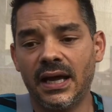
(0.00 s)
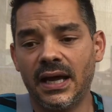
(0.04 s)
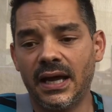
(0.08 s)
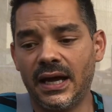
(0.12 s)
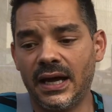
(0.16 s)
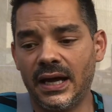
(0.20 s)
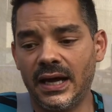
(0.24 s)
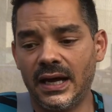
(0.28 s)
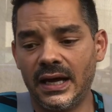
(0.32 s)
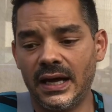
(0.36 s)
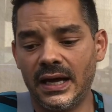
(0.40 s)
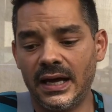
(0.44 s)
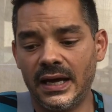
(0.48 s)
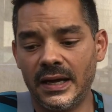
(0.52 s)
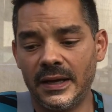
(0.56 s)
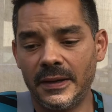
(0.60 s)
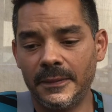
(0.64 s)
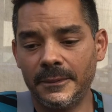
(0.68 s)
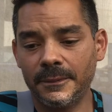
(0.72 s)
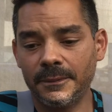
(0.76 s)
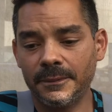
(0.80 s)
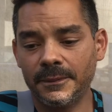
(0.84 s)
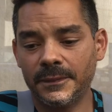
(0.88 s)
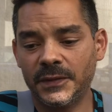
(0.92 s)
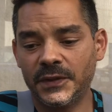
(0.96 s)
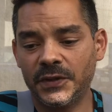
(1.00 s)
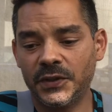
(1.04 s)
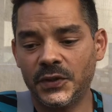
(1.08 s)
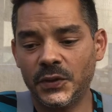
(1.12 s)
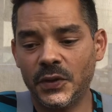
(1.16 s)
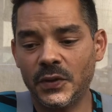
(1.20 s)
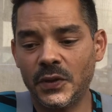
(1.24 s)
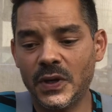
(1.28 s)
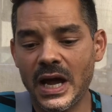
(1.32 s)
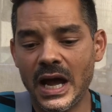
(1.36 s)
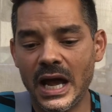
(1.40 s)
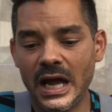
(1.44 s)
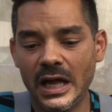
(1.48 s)

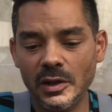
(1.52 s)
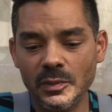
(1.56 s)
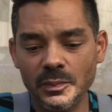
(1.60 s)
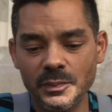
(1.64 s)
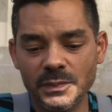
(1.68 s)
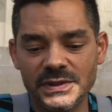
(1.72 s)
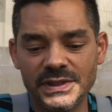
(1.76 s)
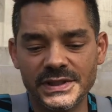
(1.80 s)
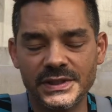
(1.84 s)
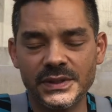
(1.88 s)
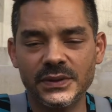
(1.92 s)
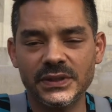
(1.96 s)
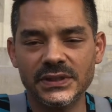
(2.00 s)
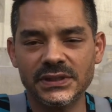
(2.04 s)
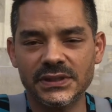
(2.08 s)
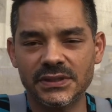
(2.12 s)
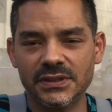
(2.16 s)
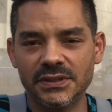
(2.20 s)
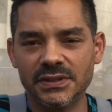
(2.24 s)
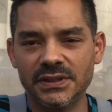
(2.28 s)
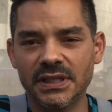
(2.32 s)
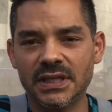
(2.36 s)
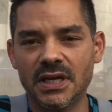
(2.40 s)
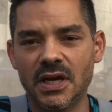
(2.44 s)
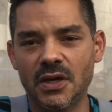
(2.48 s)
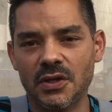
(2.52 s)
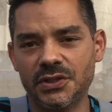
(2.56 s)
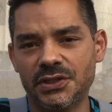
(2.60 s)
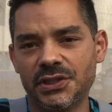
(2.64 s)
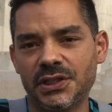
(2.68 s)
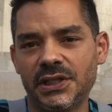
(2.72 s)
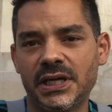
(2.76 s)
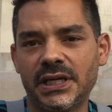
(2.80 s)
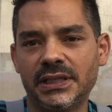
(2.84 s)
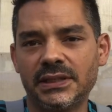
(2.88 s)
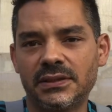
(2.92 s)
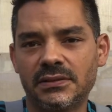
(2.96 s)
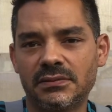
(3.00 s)
to help students to
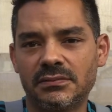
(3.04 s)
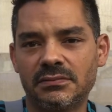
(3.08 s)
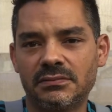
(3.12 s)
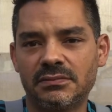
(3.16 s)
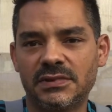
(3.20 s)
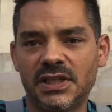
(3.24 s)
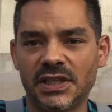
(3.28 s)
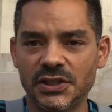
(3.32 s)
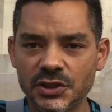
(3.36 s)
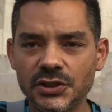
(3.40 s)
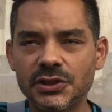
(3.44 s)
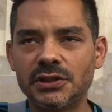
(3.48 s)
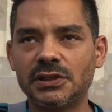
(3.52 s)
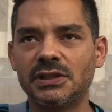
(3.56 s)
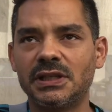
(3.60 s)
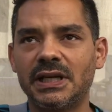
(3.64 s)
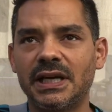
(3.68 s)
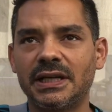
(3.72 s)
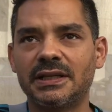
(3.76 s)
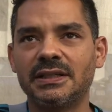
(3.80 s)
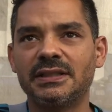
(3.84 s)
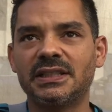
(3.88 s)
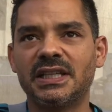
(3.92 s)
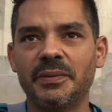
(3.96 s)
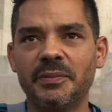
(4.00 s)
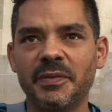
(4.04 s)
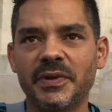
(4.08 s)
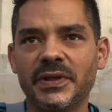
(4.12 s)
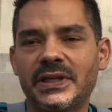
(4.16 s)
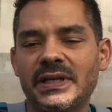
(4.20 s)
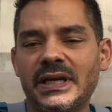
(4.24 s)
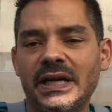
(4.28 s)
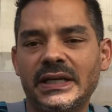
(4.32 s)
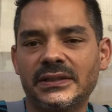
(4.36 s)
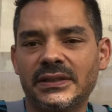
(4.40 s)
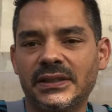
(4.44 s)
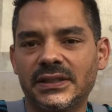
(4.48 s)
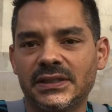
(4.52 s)
negotiate digital academic
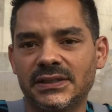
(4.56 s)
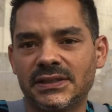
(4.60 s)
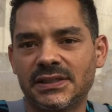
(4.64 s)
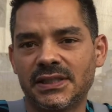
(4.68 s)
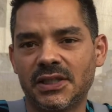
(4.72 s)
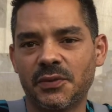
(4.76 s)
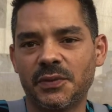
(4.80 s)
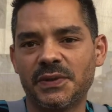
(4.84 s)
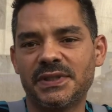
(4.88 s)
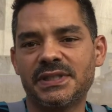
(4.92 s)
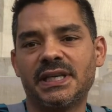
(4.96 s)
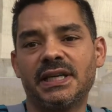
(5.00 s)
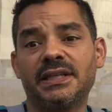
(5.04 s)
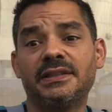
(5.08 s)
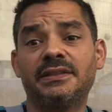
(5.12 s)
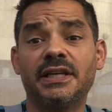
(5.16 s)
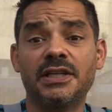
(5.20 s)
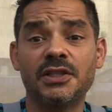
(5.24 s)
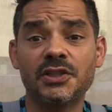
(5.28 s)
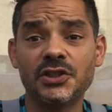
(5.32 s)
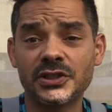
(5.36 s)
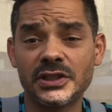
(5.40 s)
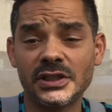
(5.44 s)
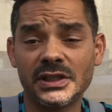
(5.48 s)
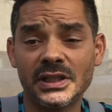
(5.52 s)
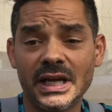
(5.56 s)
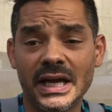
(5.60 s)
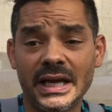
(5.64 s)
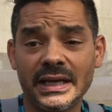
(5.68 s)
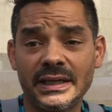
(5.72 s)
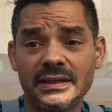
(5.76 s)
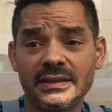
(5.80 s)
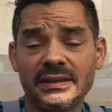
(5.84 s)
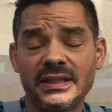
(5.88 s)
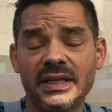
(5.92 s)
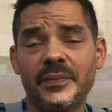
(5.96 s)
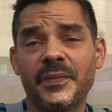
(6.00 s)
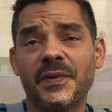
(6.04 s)
writing. So we say digital
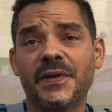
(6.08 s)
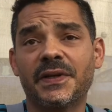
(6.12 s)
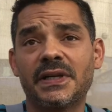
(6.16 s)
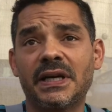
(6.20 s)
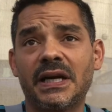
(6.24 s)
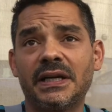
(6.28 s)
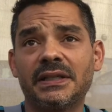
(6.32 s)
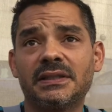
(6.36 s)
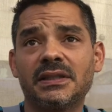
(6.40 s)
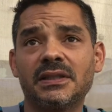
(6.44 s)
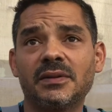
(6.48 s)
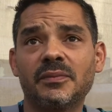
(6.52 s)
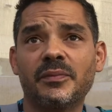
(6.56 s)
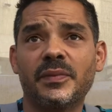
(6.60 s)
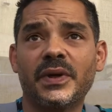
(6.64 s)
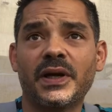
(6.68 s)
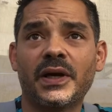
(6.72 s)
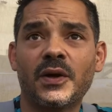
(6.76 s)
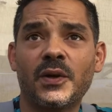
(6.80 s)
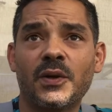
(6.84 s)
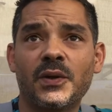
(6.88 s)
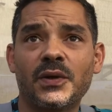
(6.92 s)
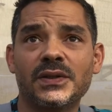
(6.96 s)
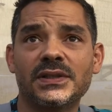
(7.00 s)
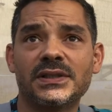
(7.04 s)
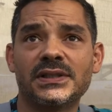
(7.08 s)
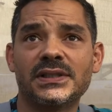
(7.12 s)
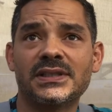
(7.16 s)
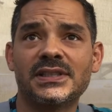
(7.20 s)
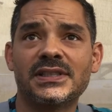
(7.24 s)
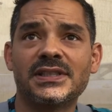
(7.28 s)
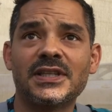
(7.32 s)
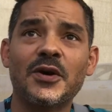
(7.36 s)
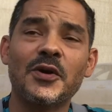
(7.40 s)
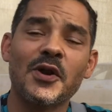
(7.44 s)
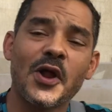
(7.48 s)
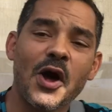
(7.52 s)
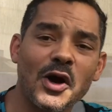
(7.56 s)
academic writing because
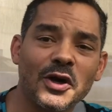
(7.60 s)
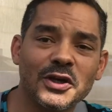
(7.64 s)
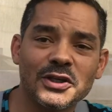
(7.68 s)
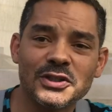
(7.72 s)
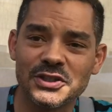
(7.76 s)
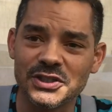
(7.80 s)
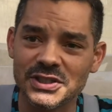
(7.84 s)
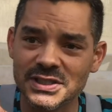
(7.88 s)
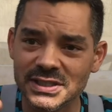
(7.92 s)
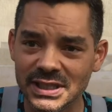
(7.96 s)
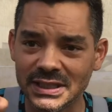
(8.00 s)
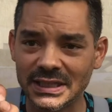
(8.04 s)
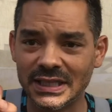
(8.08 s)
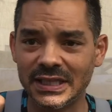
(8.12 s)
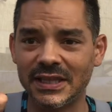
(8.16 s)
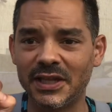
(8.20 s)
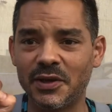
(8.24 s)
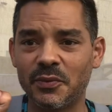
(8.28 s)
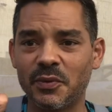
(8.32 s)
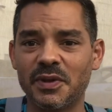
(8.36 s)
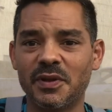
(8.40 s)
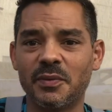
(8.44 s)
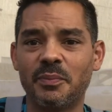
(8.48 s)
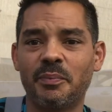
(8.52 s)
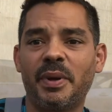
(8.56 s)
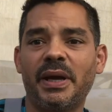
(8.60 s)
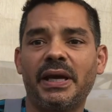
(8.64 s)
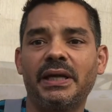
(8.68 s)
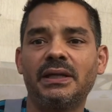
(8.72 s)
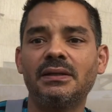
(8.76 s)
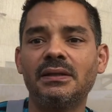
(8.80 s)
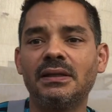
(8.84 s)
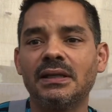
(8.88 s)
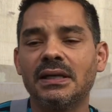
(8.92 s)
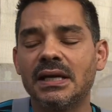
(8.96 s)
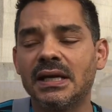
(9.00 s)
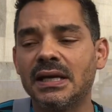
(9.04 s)
it's no longer just sitting there with a pen.